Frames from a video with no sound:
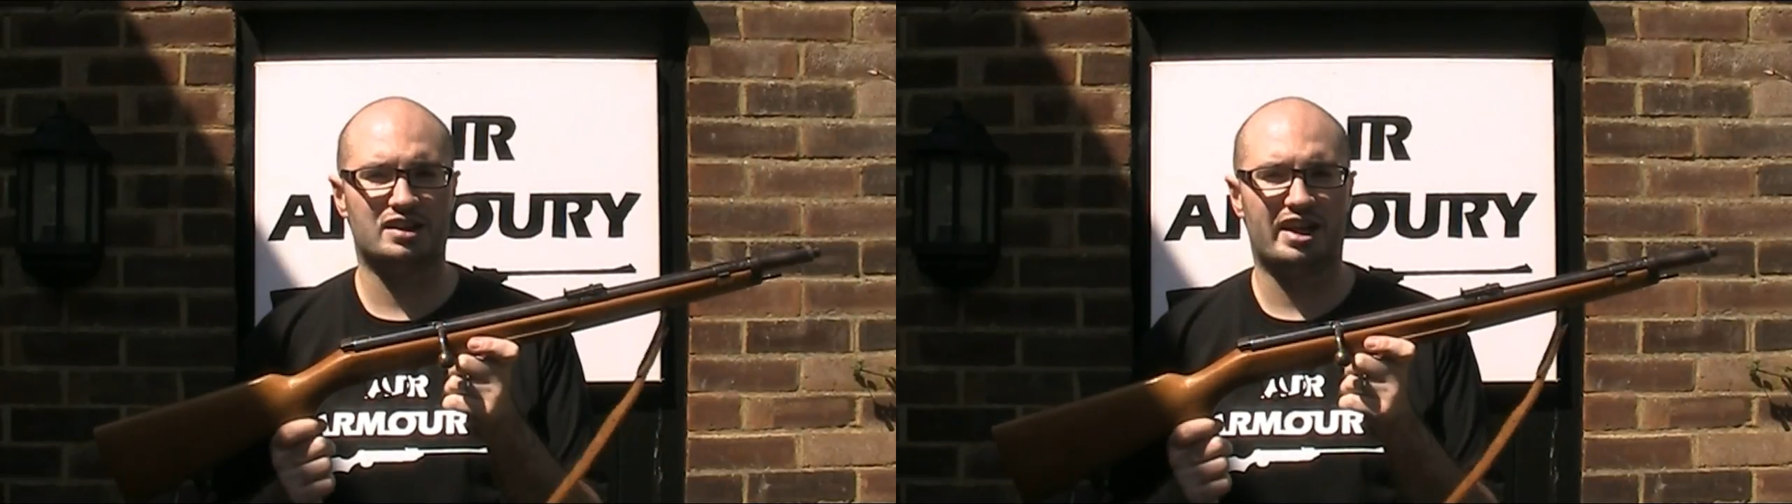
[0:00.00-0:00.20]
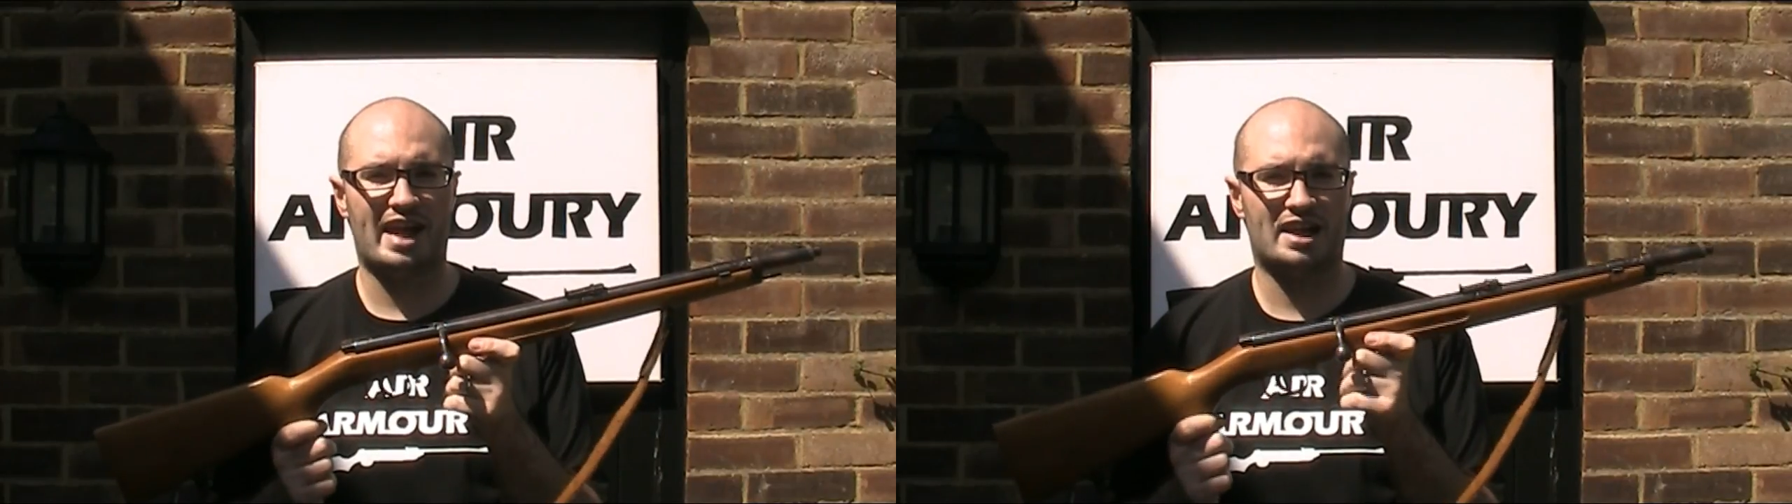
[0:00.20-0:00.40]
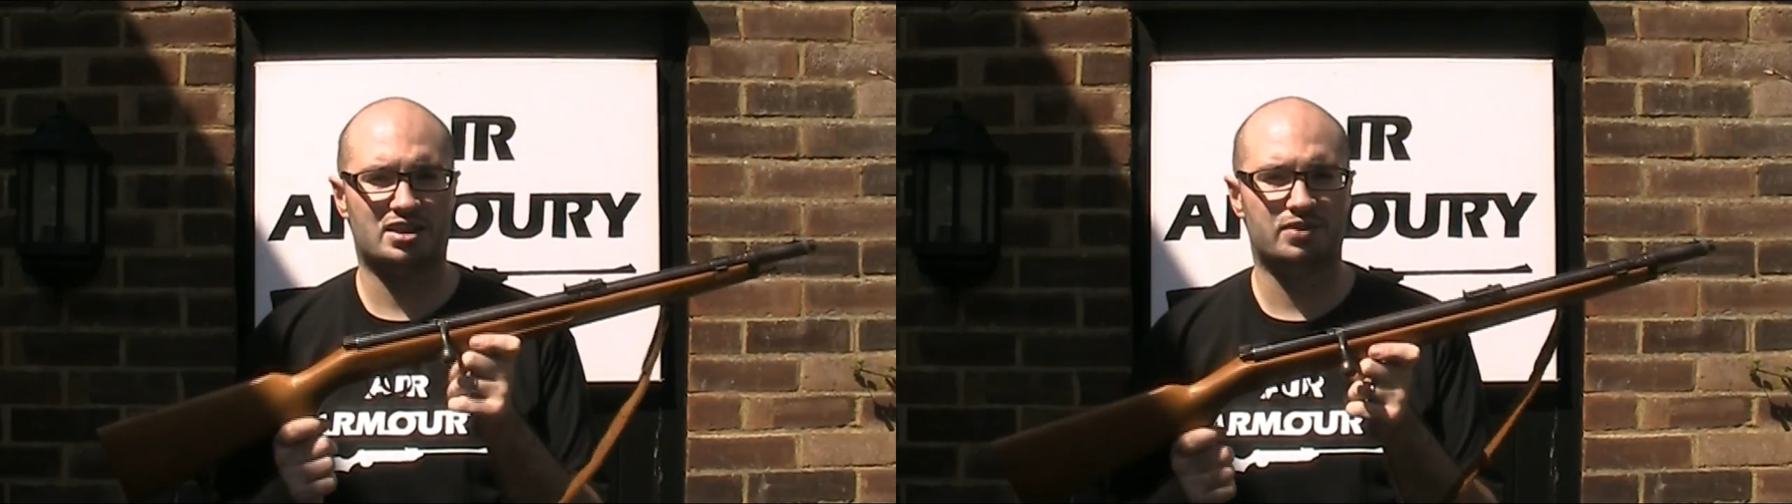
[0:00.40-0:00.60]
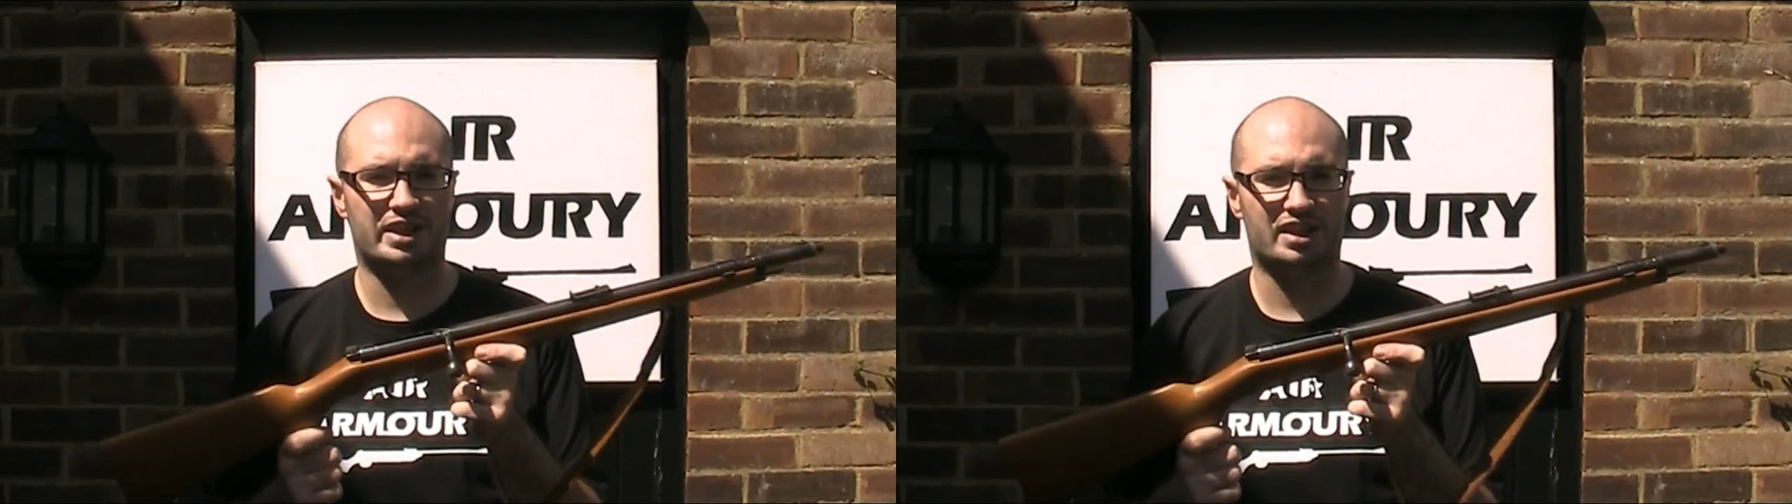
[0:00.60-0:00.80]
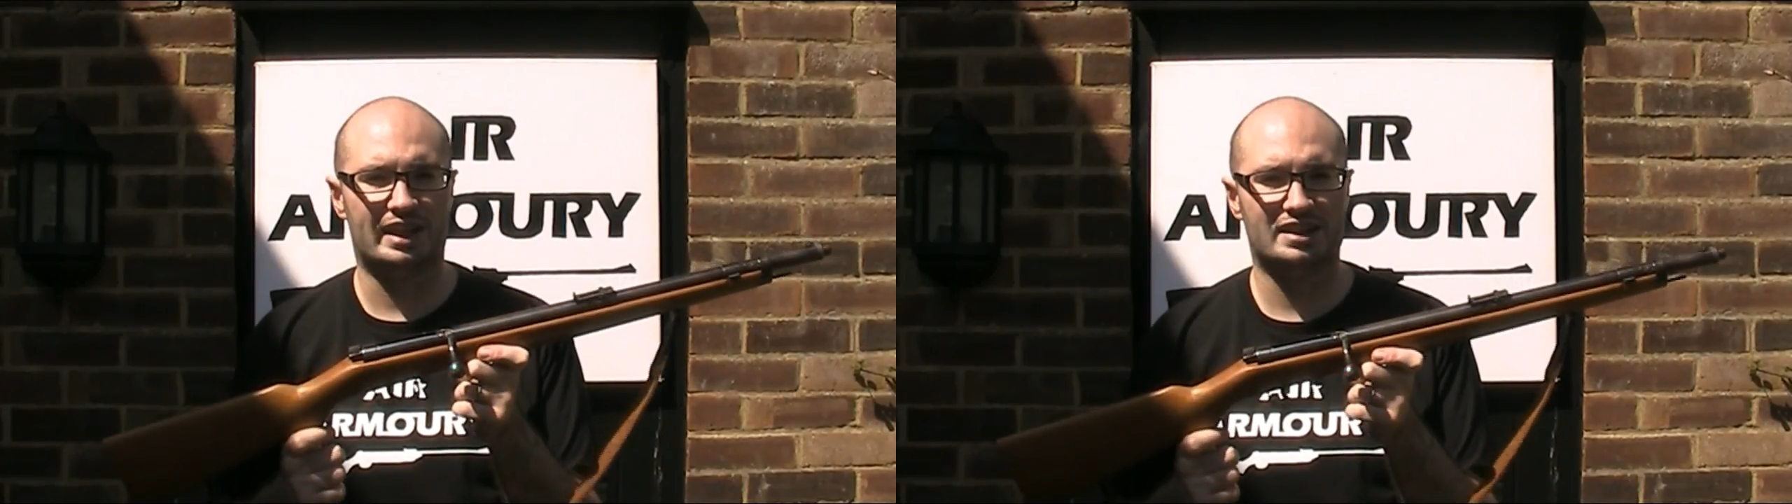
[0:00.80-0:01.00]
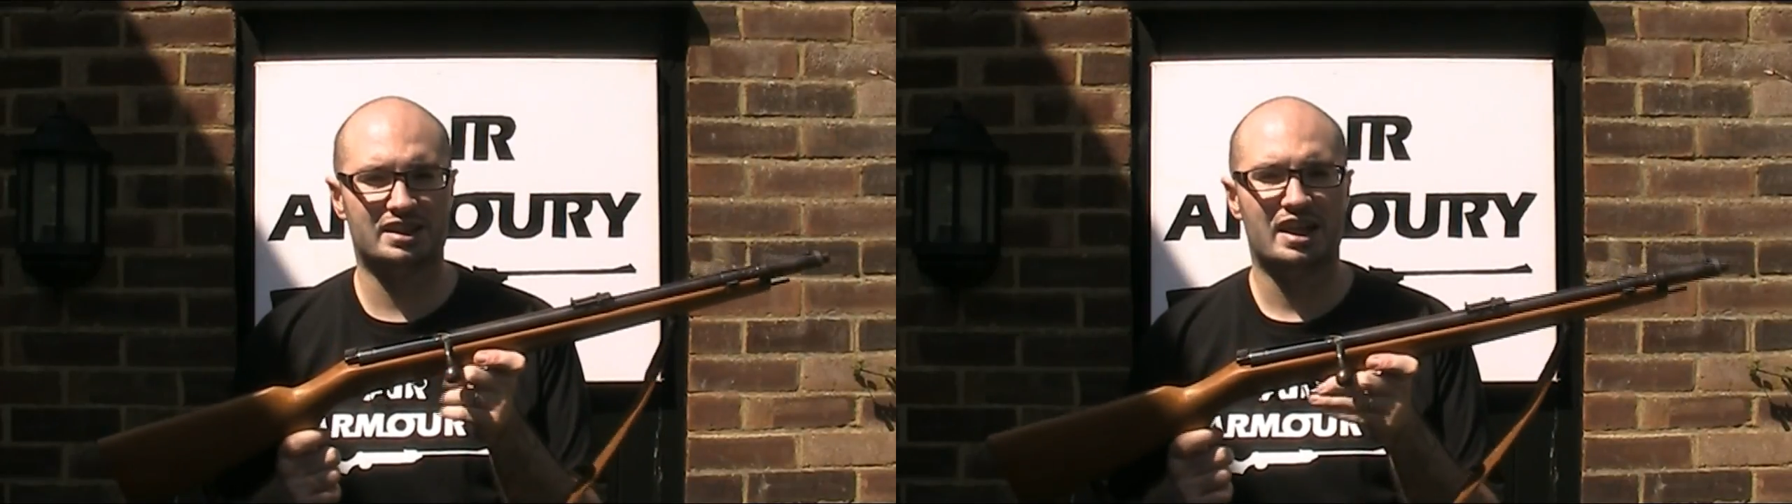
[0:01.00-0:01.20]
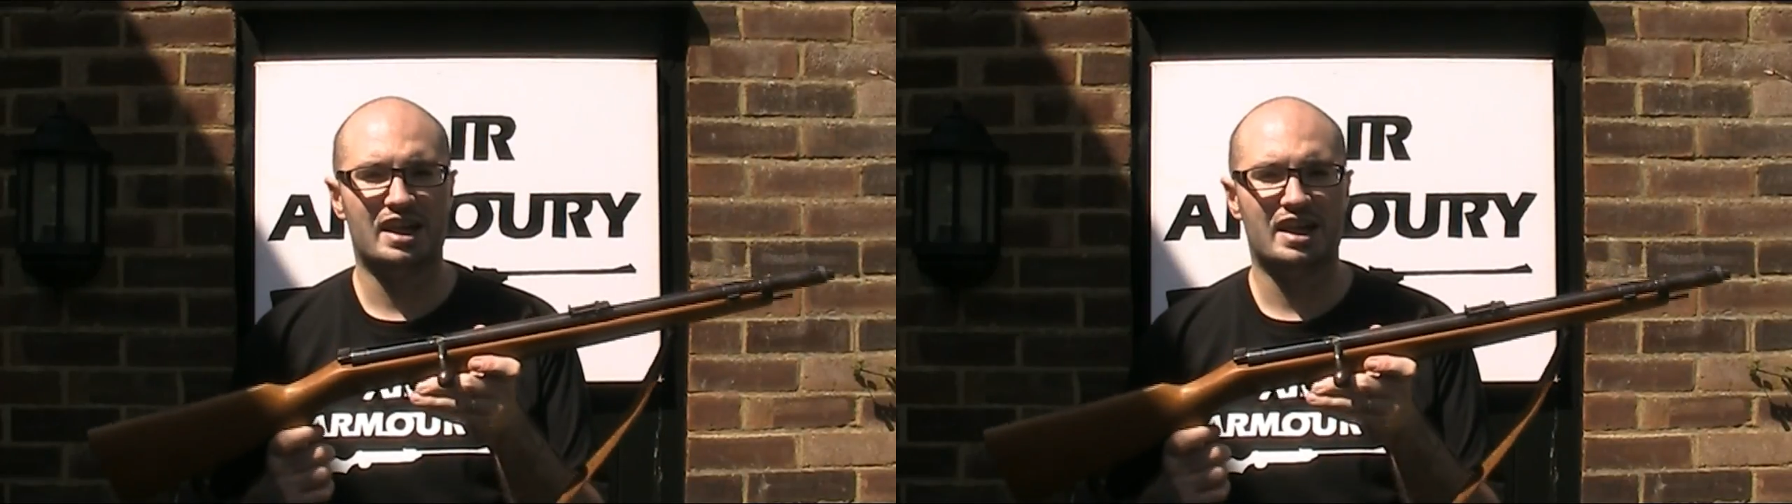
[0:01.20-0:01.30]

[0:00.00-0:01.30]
that I actively collect,